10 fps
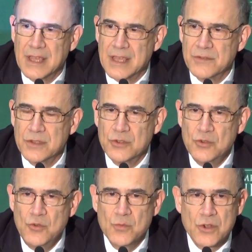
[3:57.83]
And the
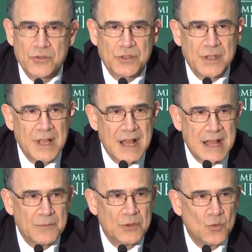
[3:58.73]
2 most
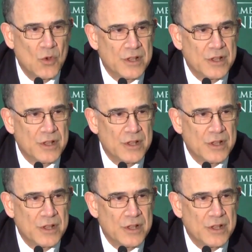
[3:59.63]
common